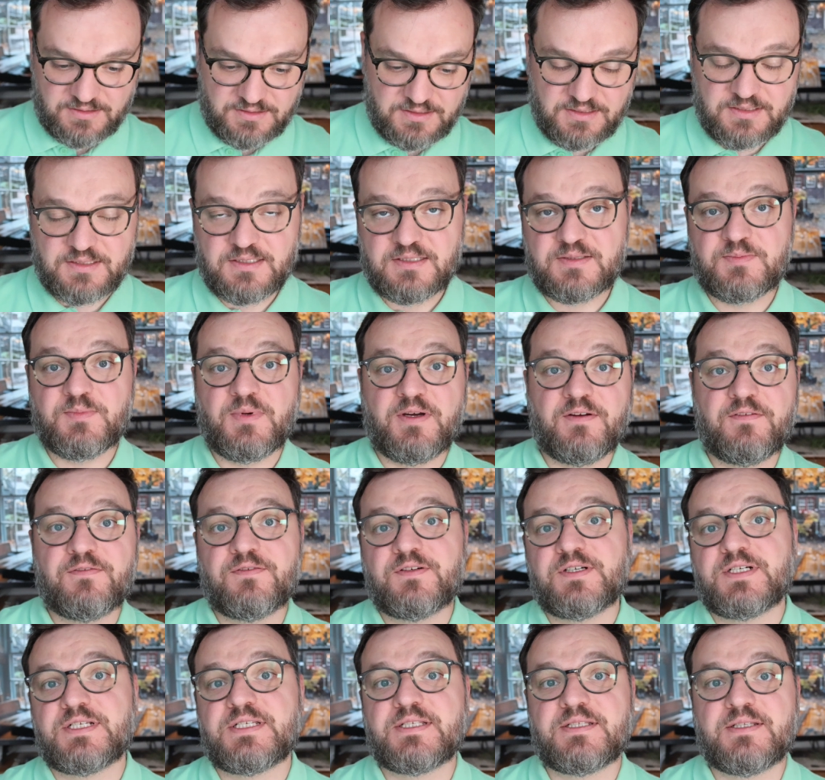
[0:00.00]
this is my
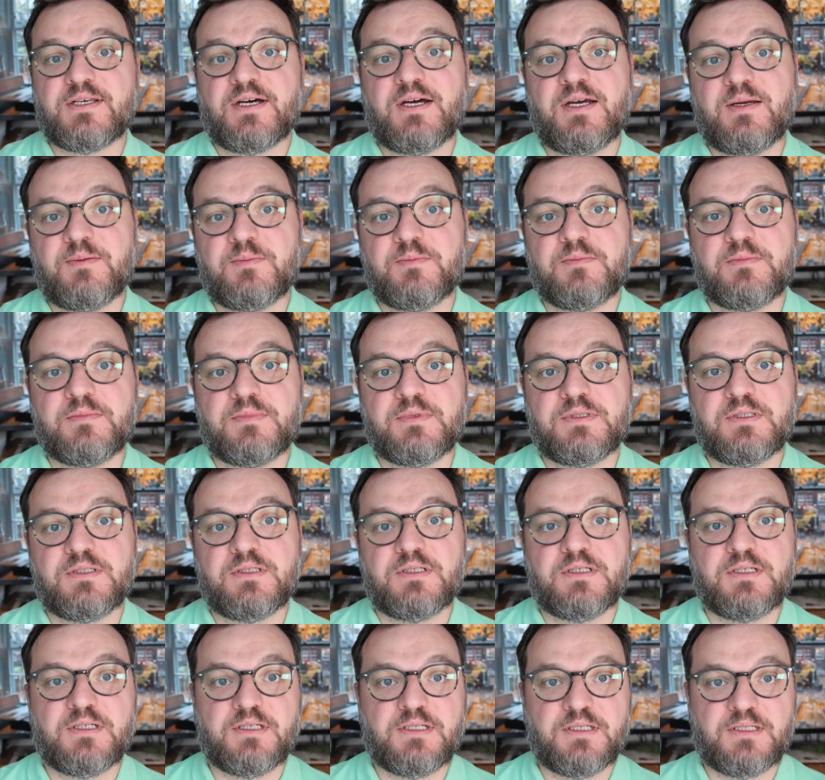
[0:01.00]
first time
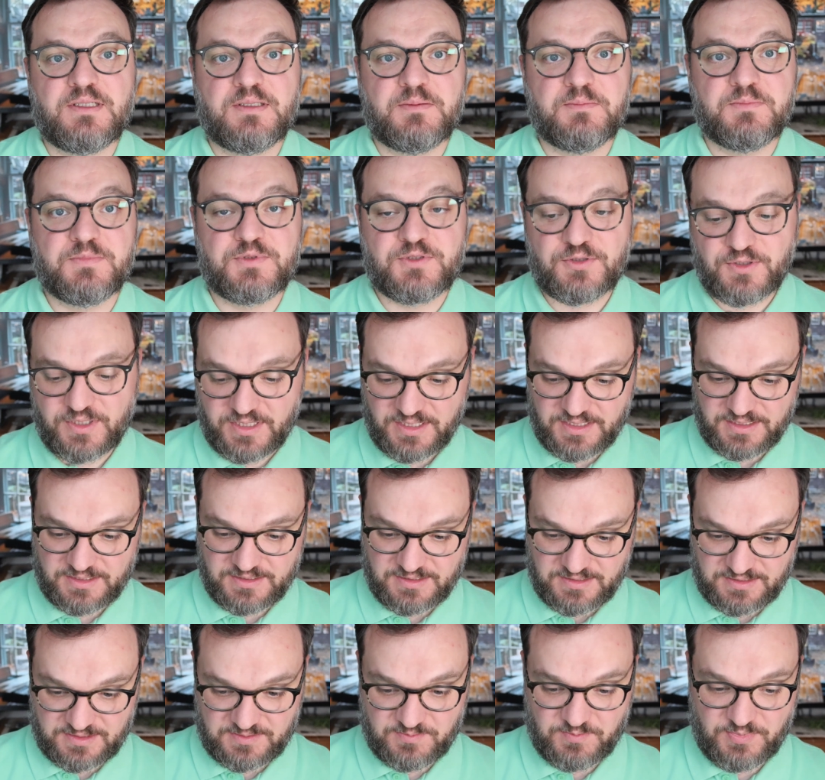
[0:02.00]

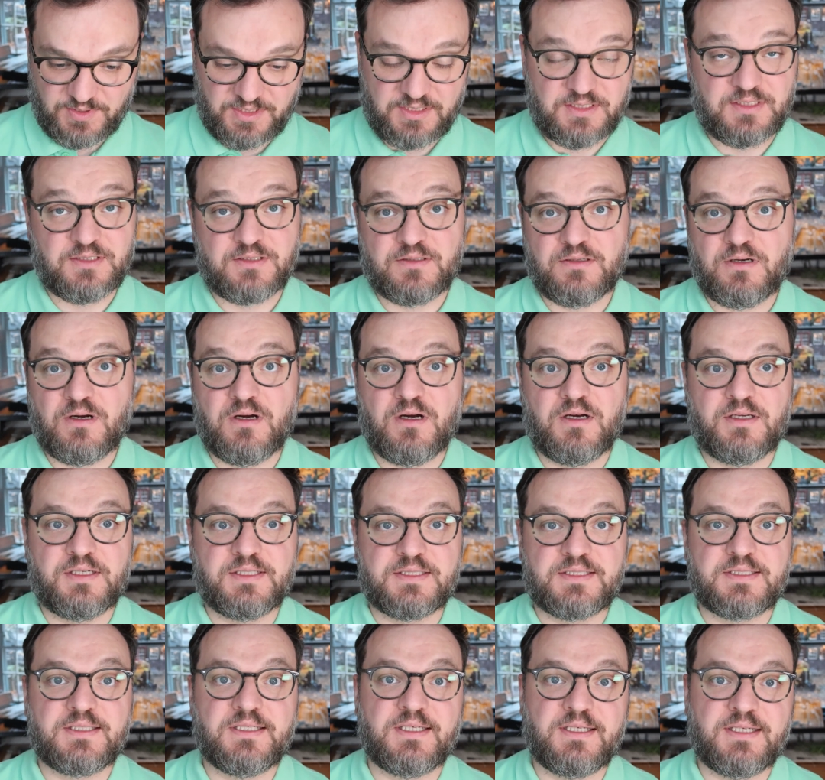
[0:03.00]
trying this bit,
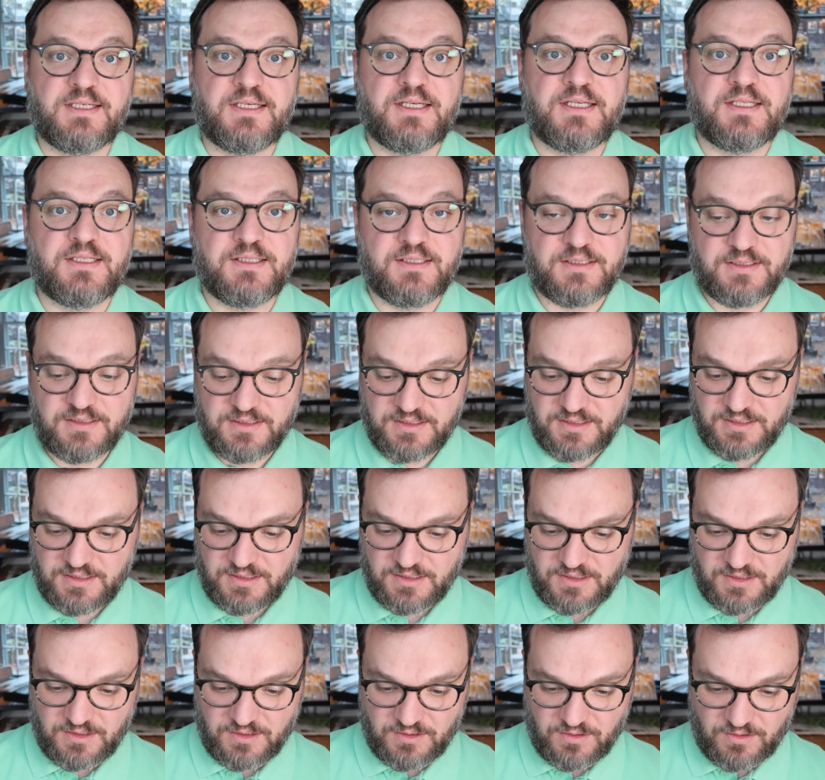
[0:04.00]
honestly, and
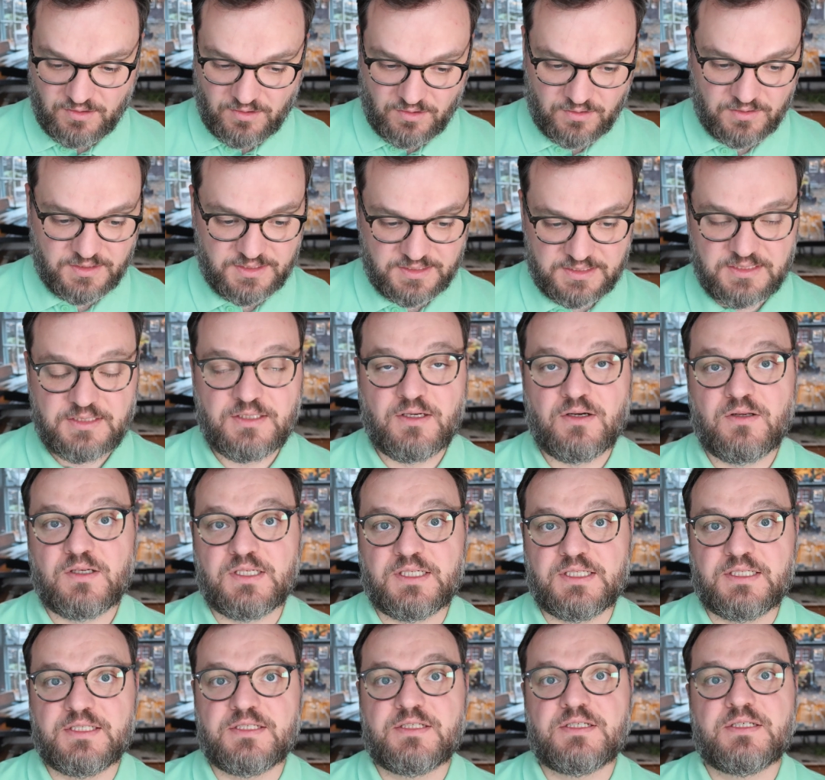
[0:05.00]
all this
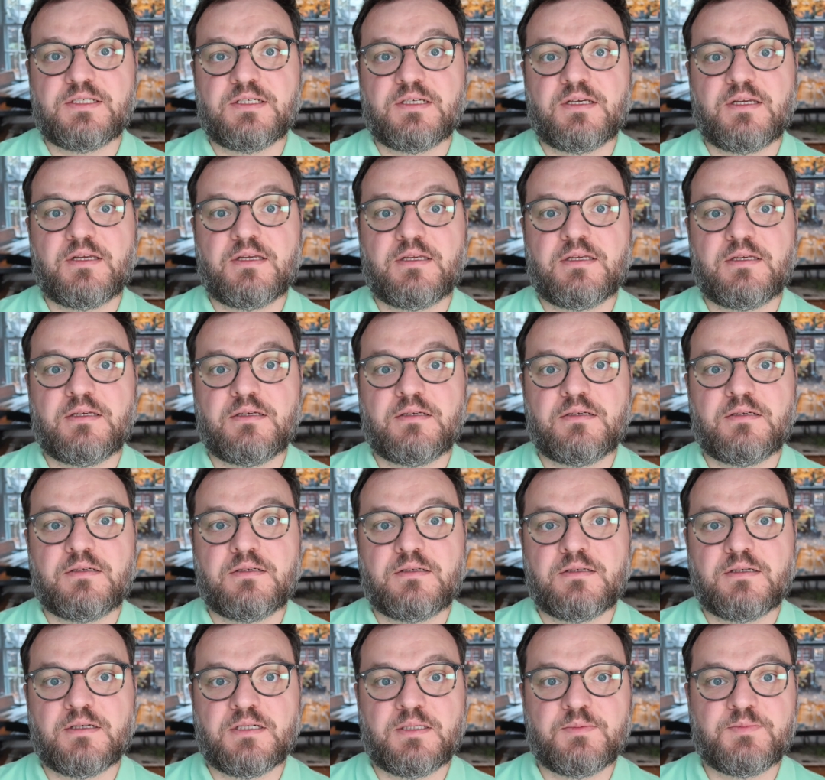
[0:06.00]
knowledge
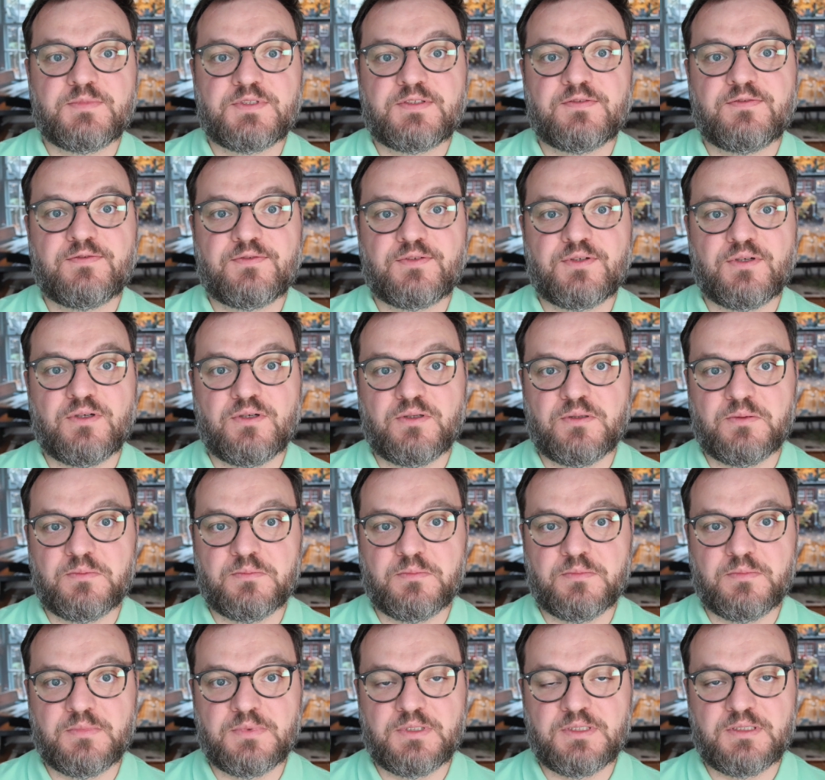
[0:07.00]
comes
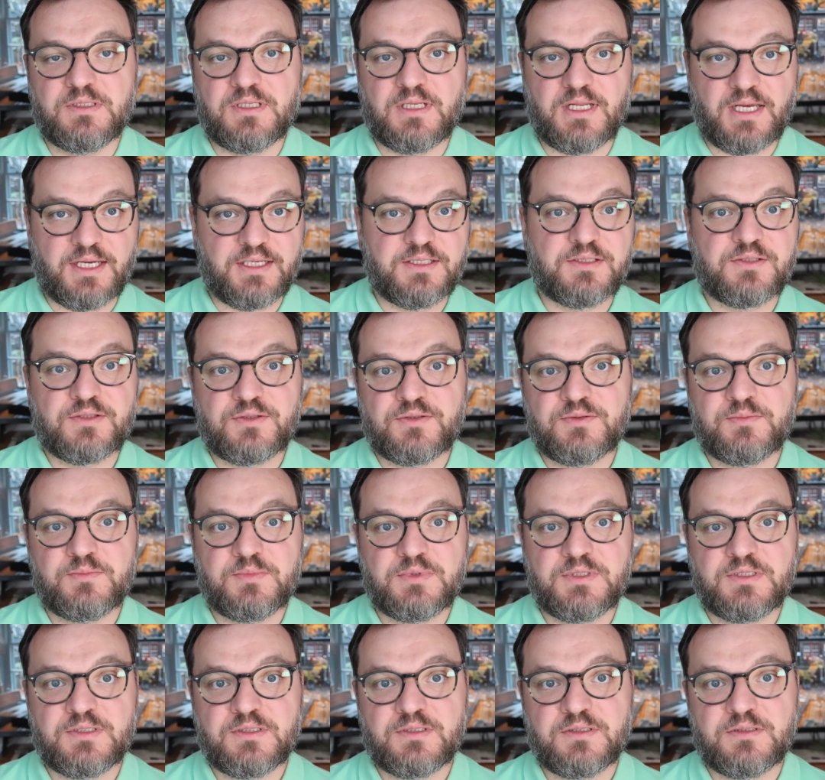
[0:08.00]
from
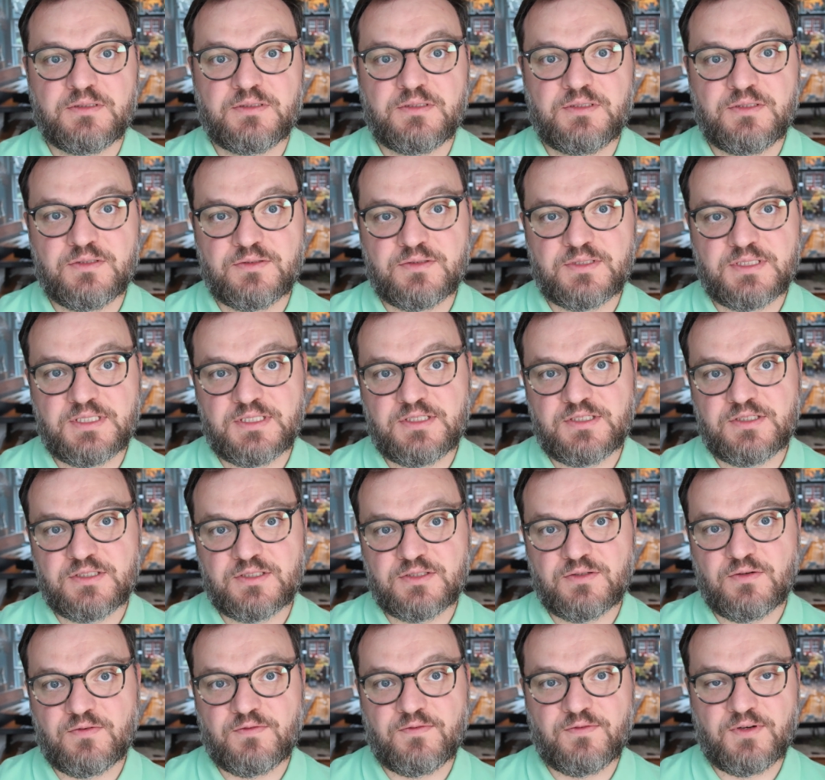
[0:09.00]
Lightroom usage
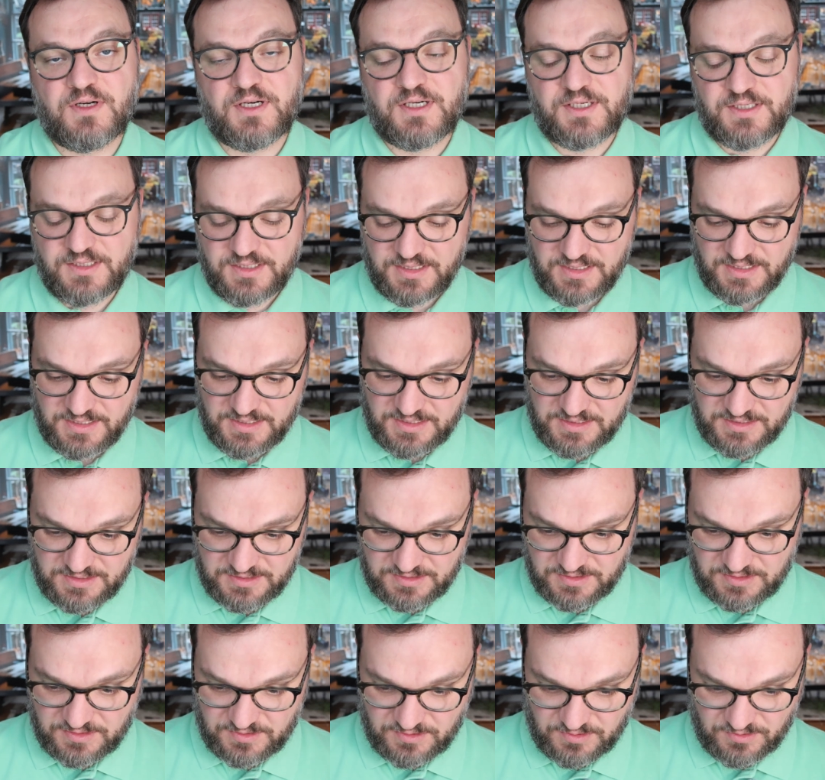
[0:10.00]
so far,
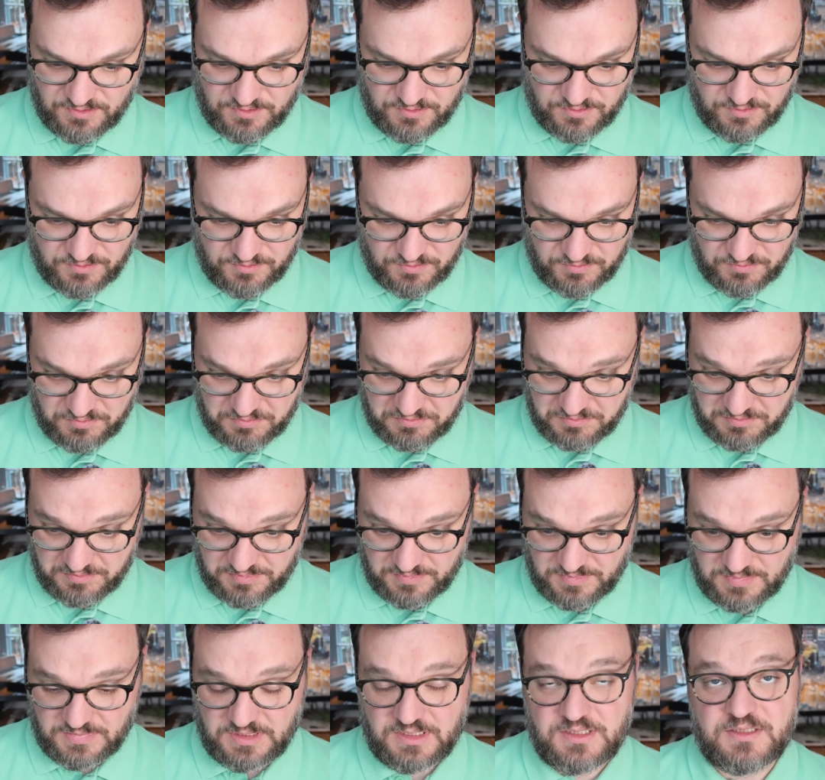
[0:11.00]
so
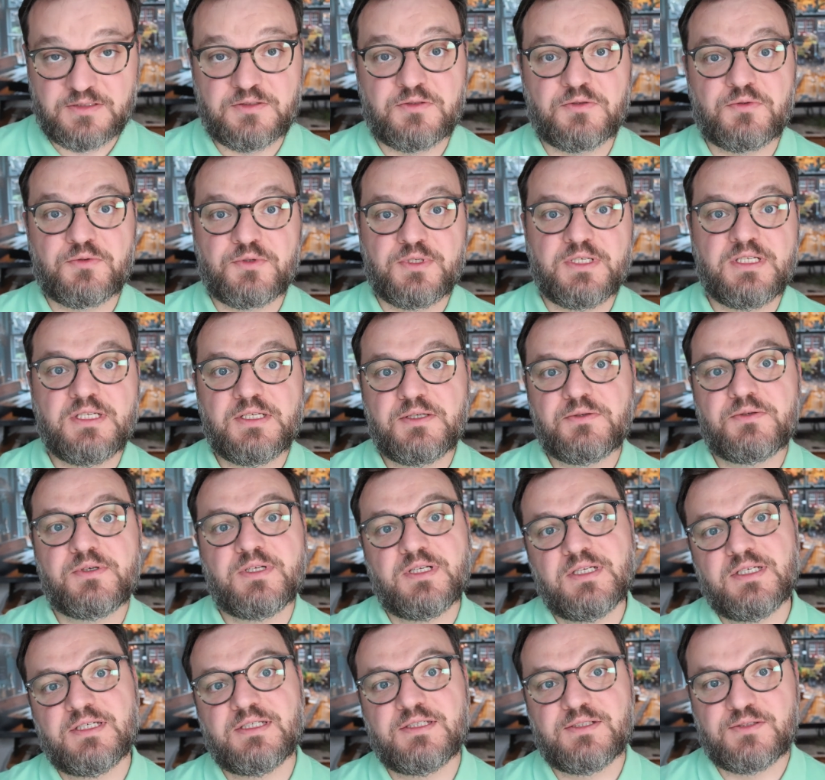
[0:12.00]
it's really,
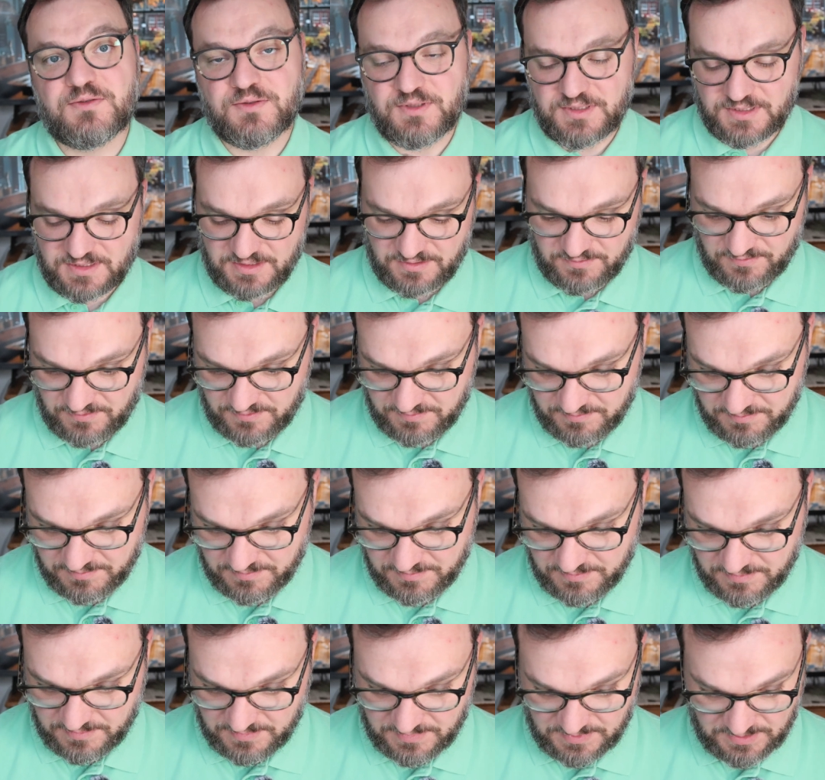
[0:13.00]
really intuitive.
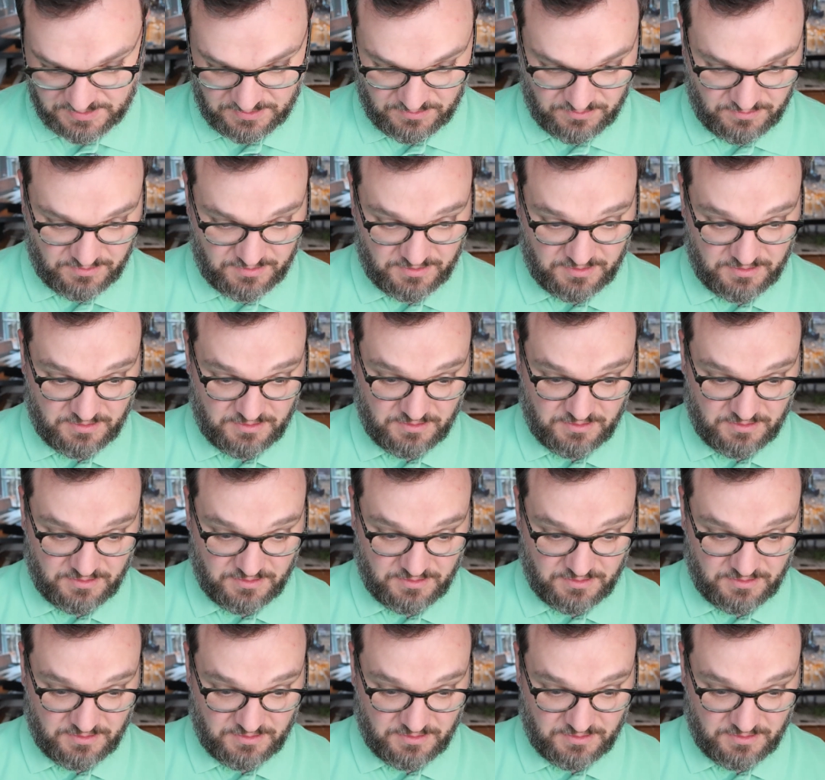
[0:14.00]
So